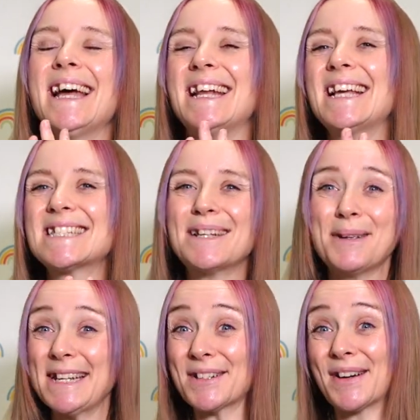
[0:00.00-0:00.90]
unless
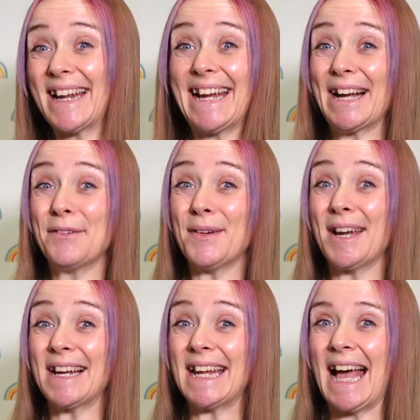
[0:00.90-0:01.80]
someone is really
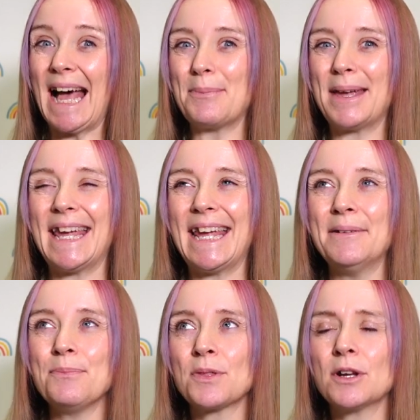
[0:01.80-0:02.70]
overtly
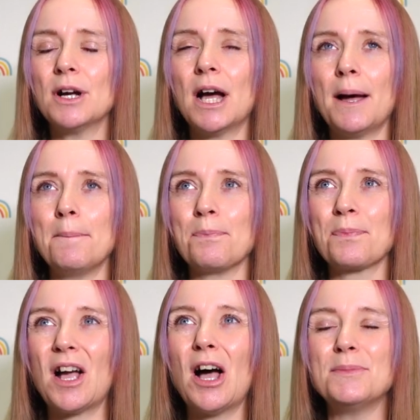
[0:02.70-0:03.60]
happy, um,
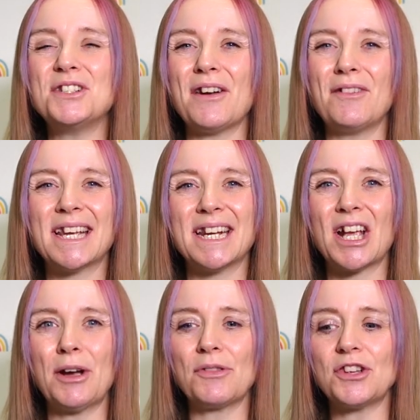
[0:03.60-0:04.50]
I'm generally going to
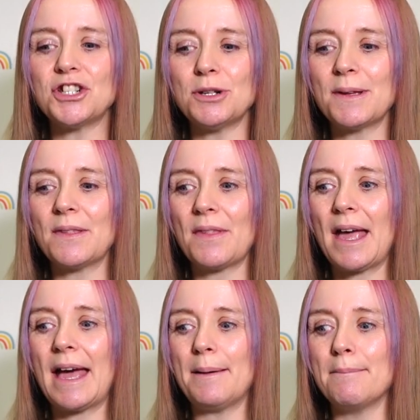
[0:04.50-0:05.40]
go with assuming that
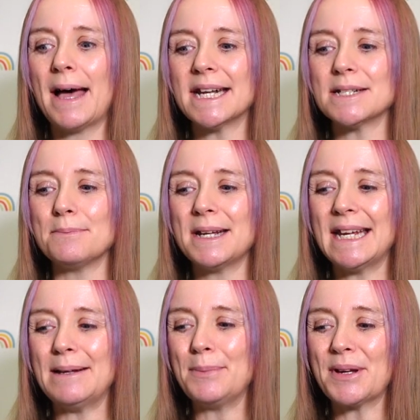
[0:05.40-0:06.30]
they're mad at
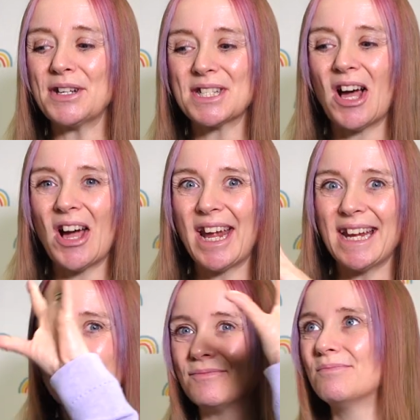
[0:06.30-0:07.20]
me because
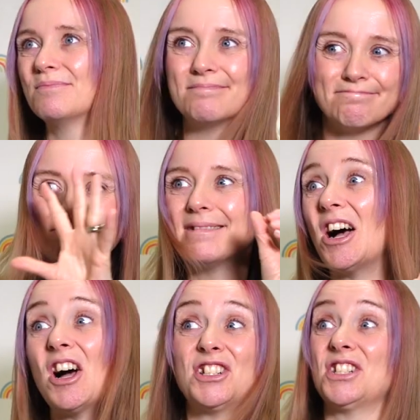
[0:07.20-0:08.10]
I,
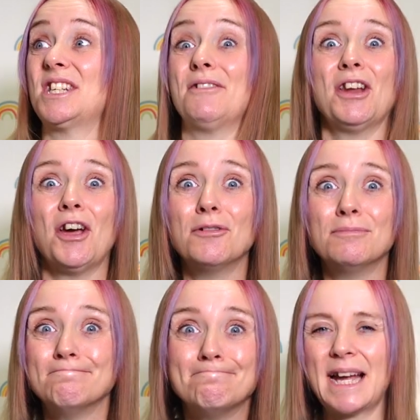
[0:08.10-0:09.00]
I just don't know.
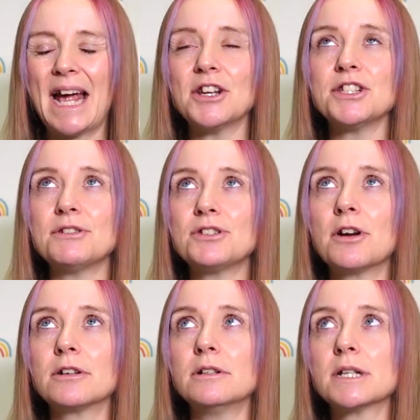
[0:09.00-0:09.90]
And I do
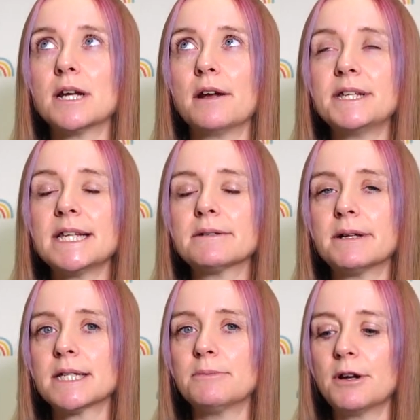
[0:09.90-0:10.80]
struggle to notice
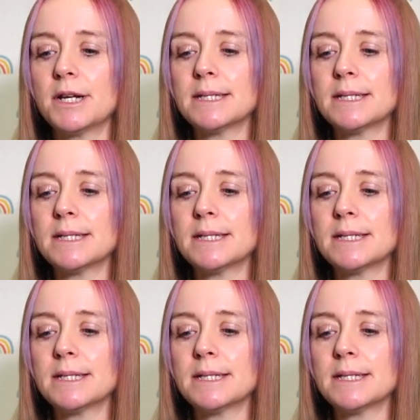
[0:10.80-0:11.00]
when someone